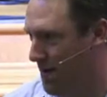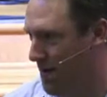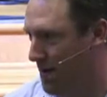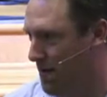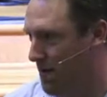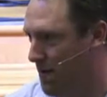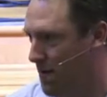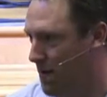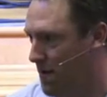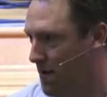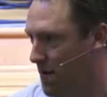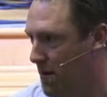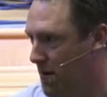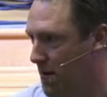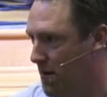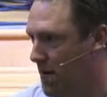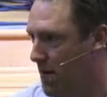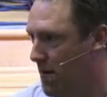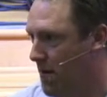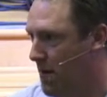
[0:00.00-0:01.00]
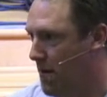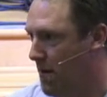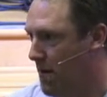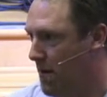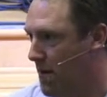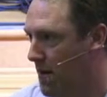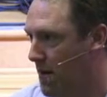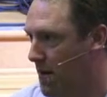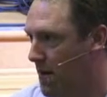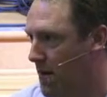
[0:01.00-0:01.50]

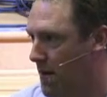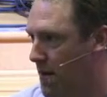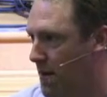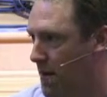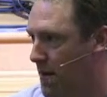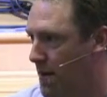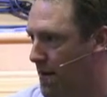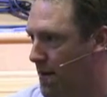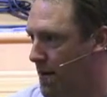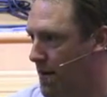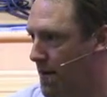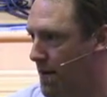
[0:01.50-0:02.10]
Nothing is said.